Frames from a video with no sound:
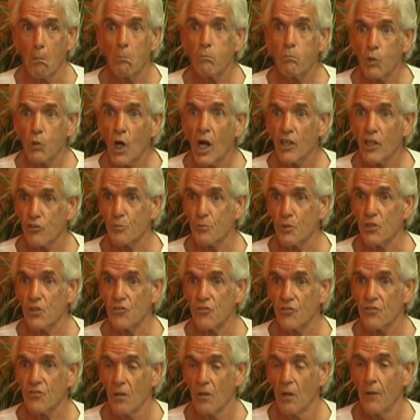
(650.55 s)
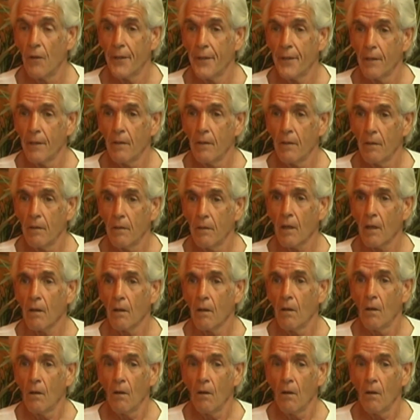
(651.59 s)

You don't have to be the richest guy in the block.